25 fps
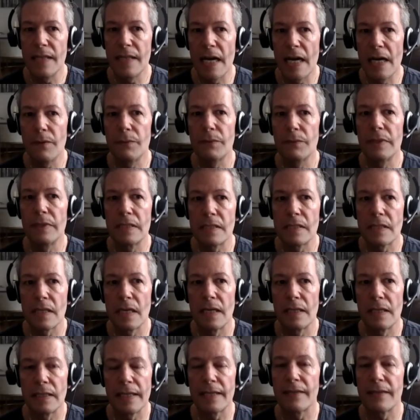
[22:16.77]
that was
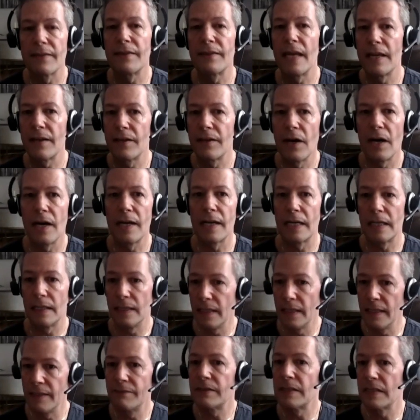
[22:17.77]
uh, like thank god i
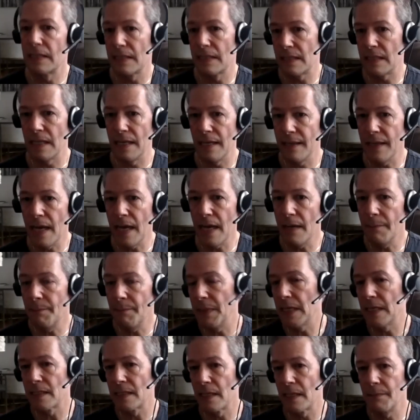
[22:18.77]
lived to see that
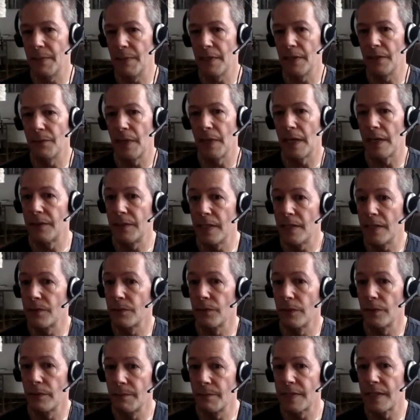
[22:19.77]
because i've been around these
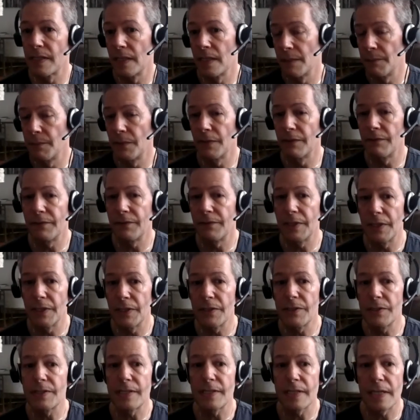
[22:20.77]
rooms a number of
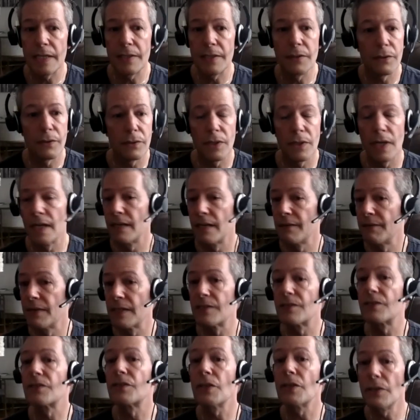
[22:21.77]
years and i know a lot of
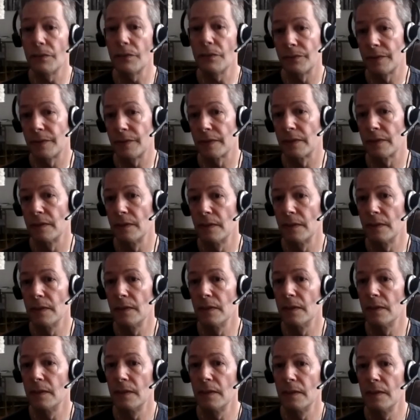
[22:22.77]
us don't
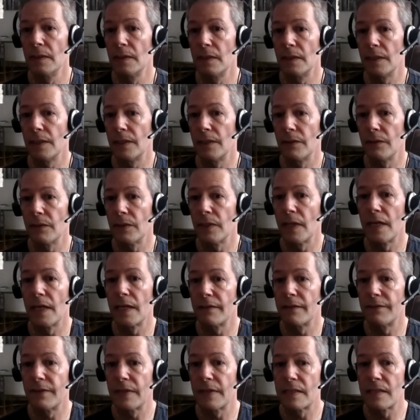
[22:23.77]
you know a lot
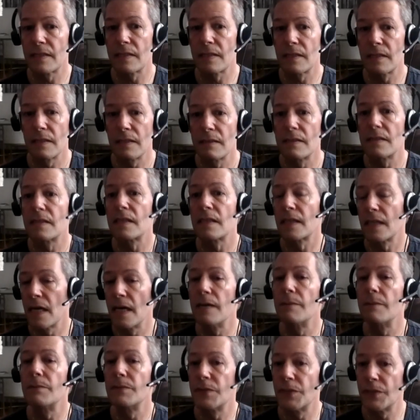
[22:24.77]
of us
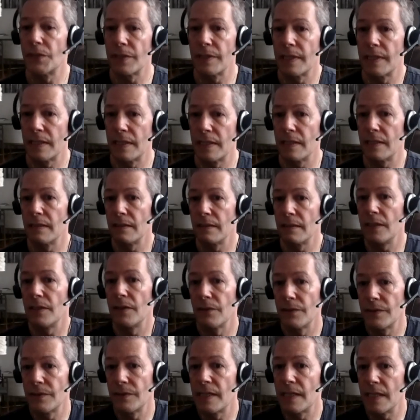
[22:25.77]
succumb to the you
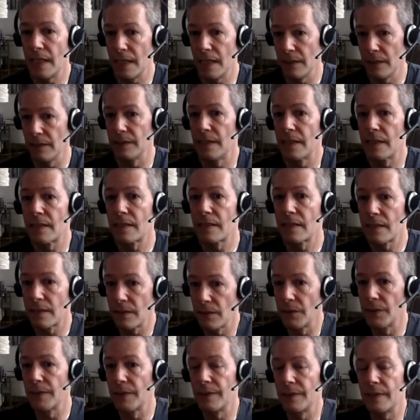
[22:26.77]
know to the illness
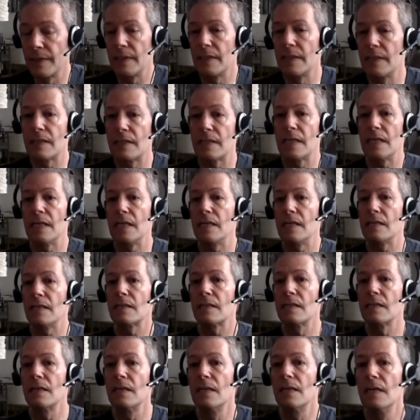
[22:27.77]
or the
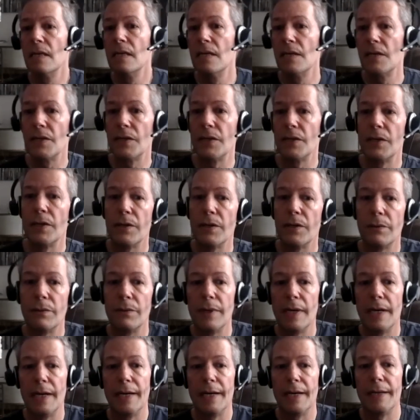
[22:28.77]
disease you
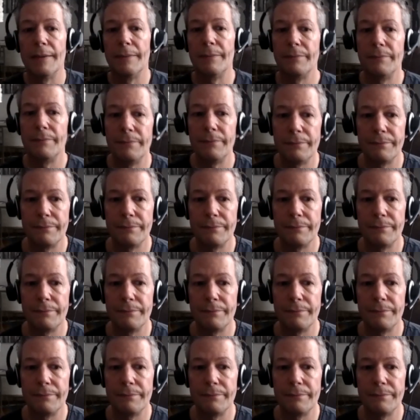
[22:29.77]
know um